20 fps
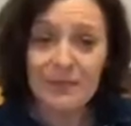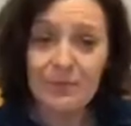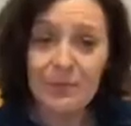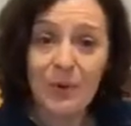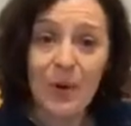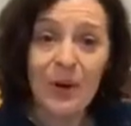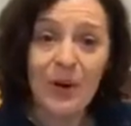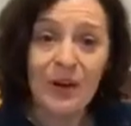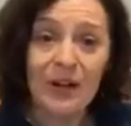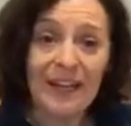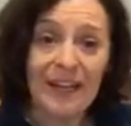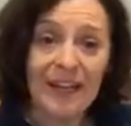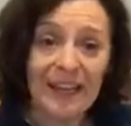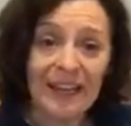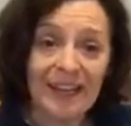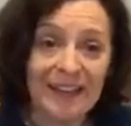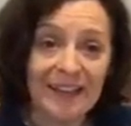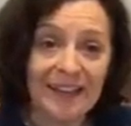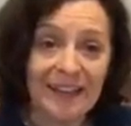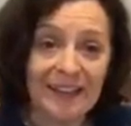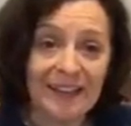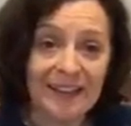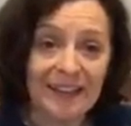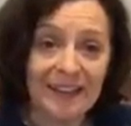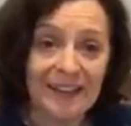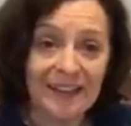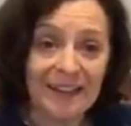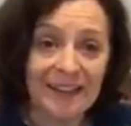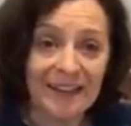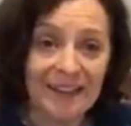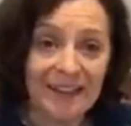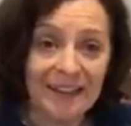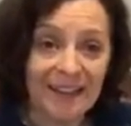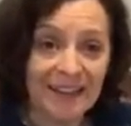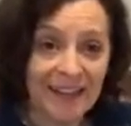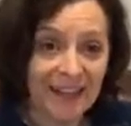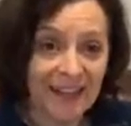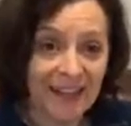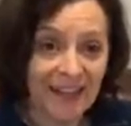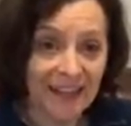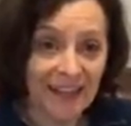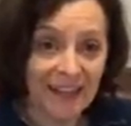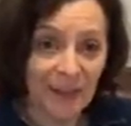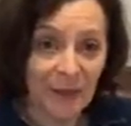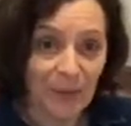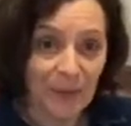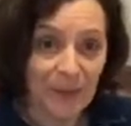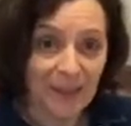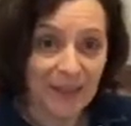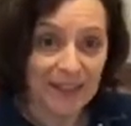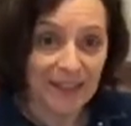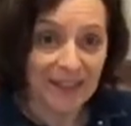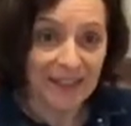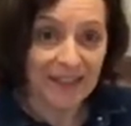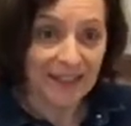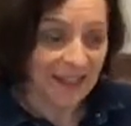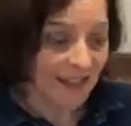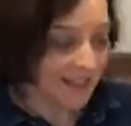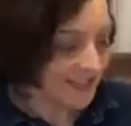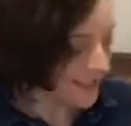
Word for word: morning, the king and queen had a